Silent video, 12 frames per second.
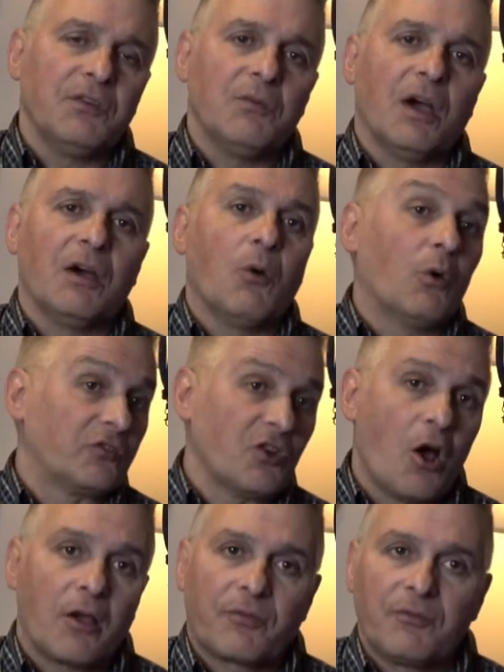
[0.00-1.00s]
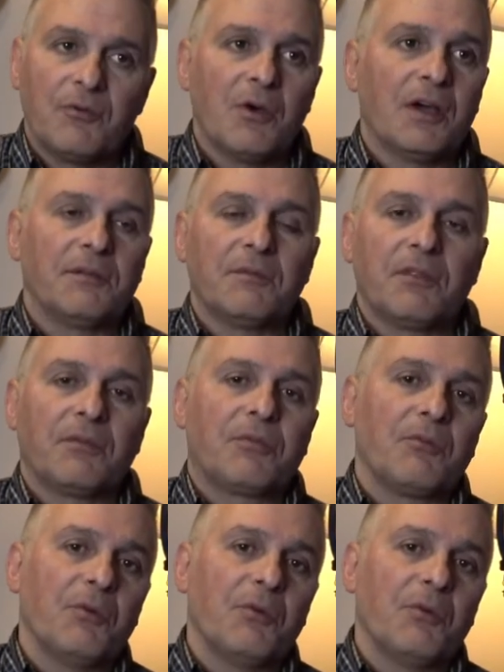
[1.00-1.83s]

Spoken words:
to or talk through an